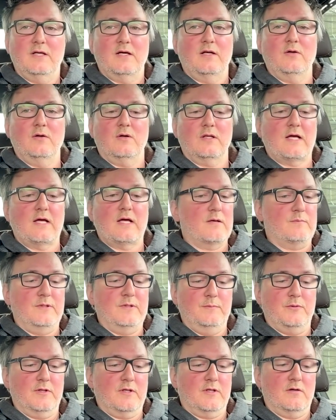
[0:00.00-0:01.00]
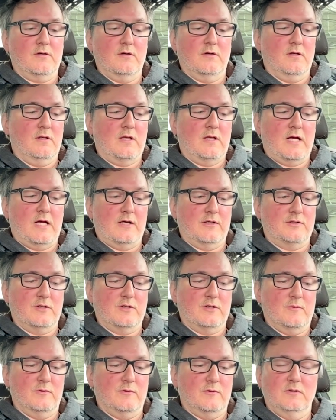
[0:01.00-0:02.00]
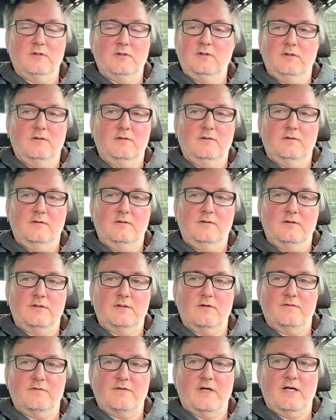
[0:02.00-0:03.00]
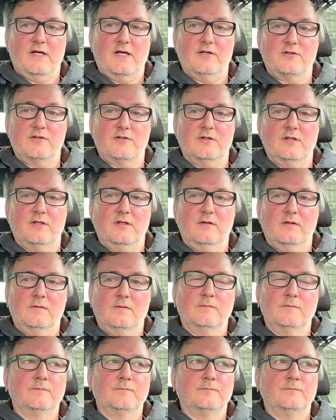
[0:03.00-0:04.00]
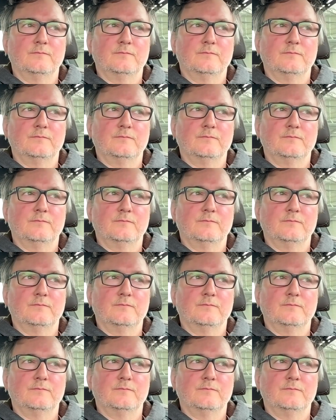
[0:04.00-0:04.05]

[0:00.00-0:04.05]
I mean, I know a lot of people that are in a lot of trouble. Yeah. So financially.